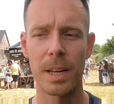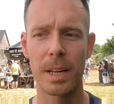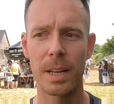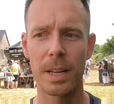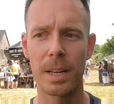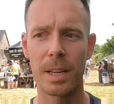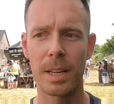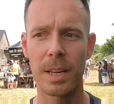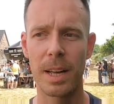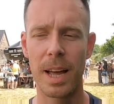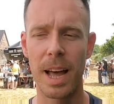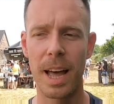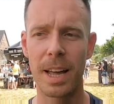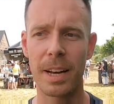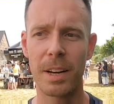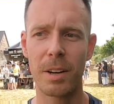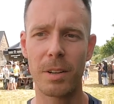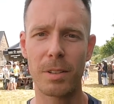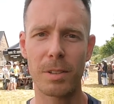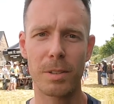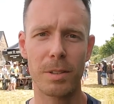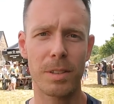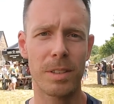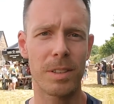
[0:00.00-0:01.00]
uh, and
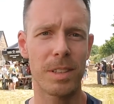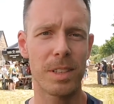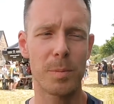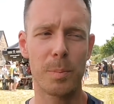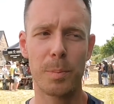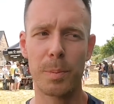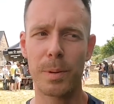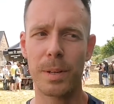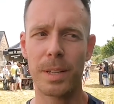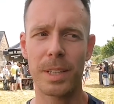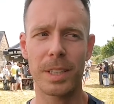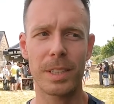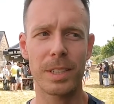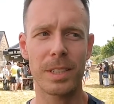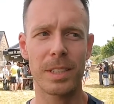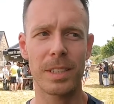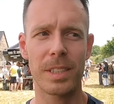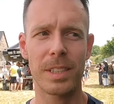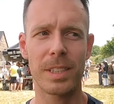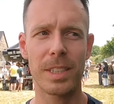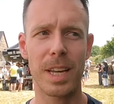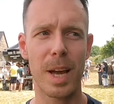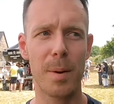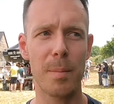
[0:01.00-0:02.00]
also inspiration
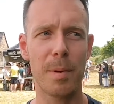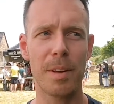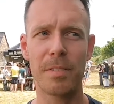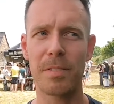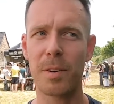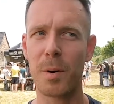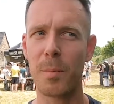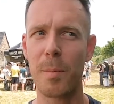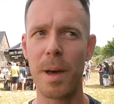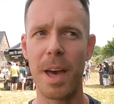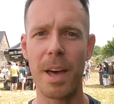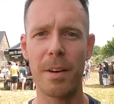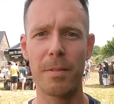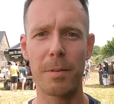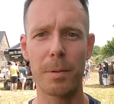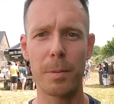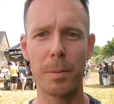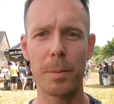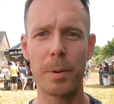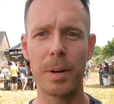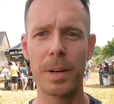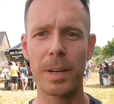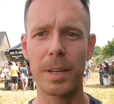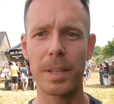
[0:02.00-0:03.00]
is coming from
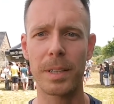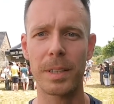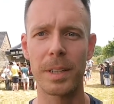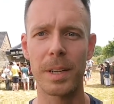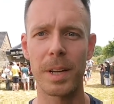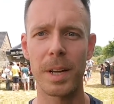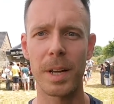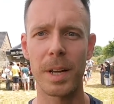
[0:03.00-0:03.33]
everywhere